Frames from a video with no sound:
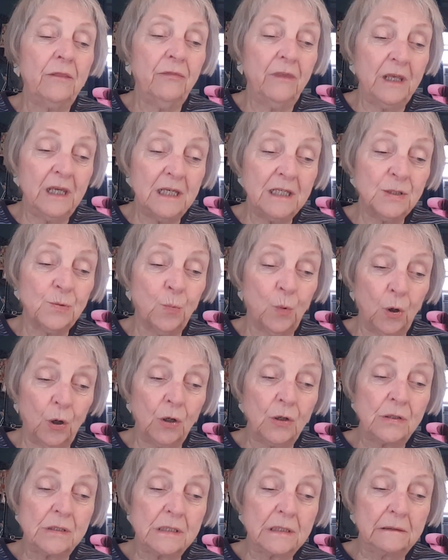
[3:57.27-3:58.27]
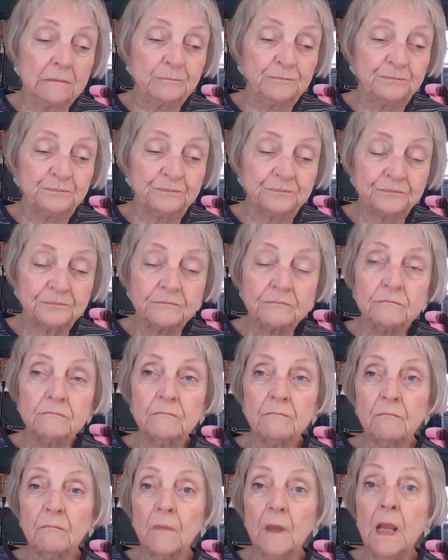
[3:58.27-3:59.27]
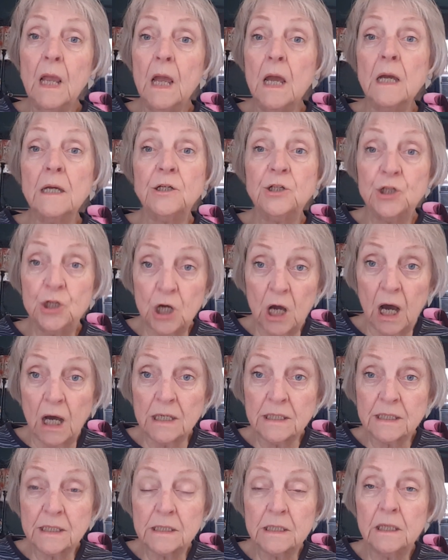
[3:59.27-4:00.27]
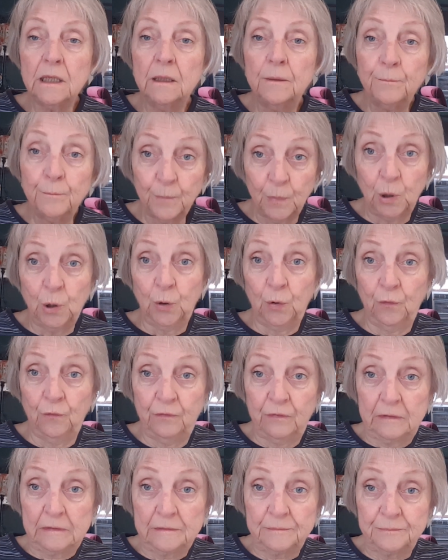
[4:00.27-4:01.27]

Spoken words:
these words. Just move.